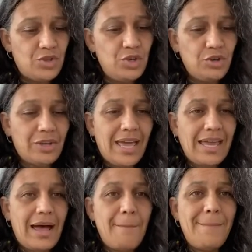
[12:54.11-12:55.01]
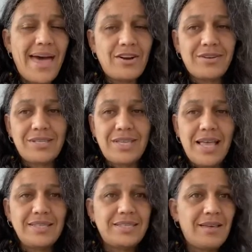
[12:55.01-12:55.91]
you'll get a better
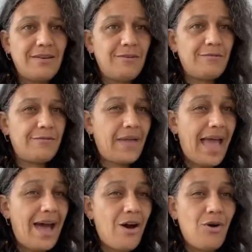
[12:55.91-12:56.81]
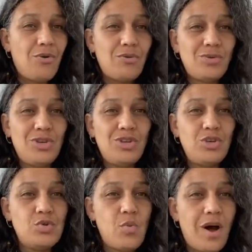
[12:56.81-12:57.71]
sense of how
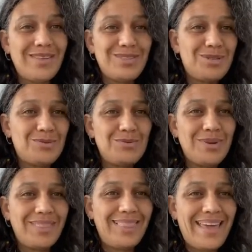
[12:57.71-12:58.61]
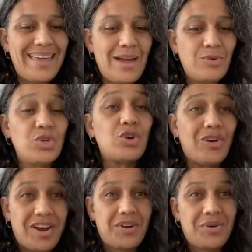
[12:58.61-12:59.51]
you want to lay out
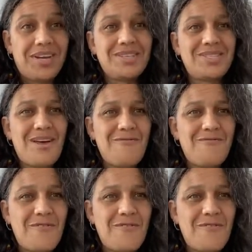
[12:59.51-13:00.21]
your areas of